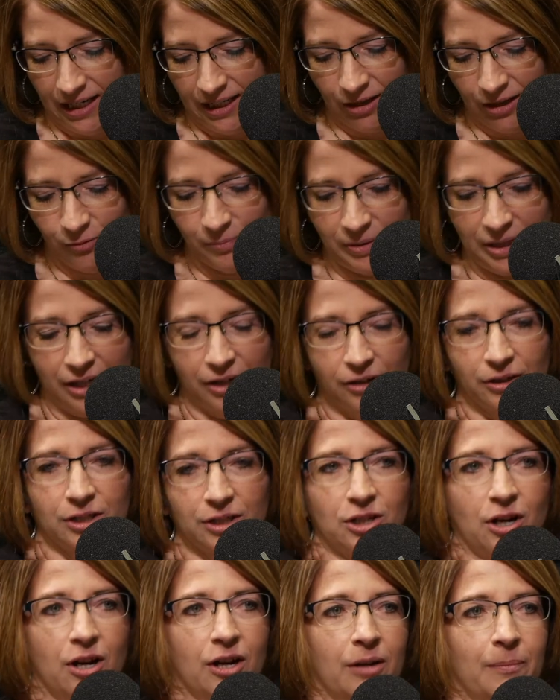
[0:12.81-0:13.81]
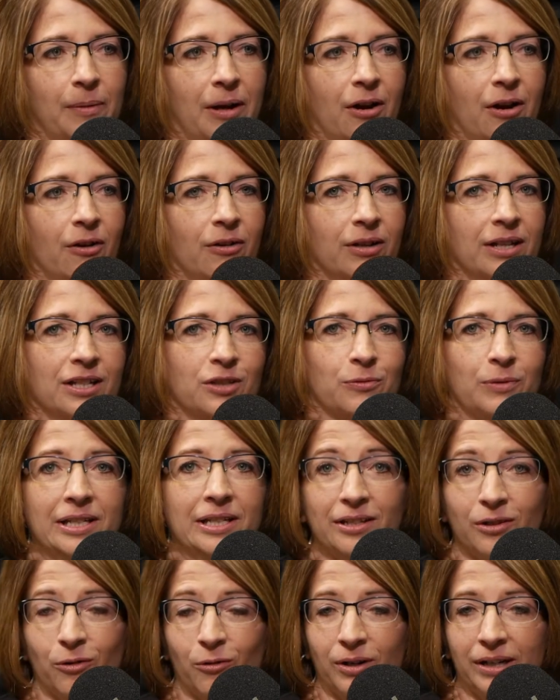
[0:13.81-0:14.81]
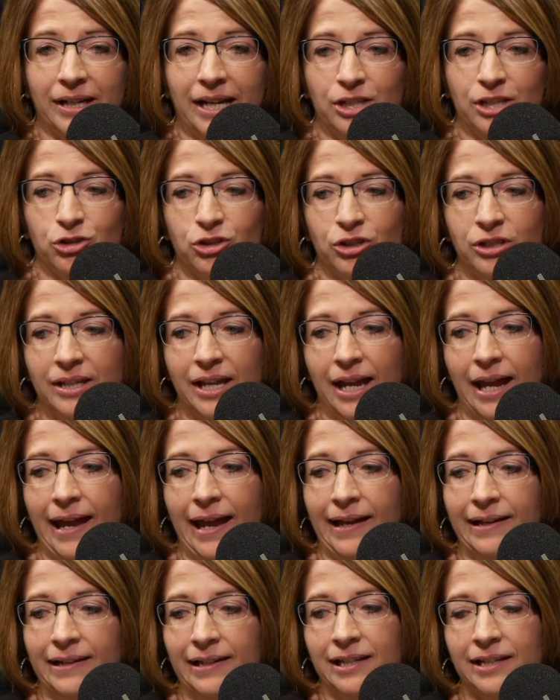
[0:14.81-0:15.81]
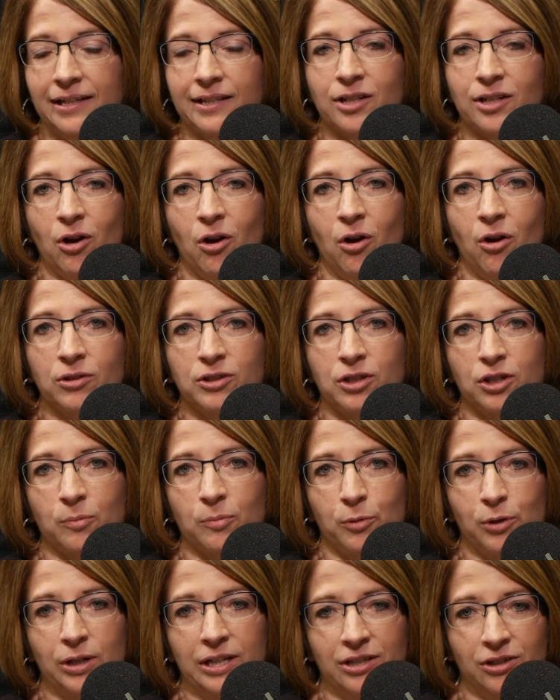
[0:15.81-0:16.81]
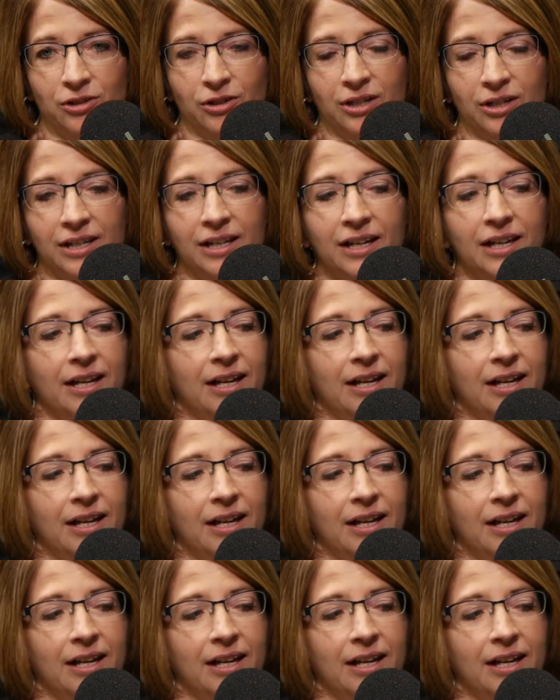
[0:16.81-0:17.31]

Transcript: He'll be here to talk about his recent ordination and his call to the priesthood.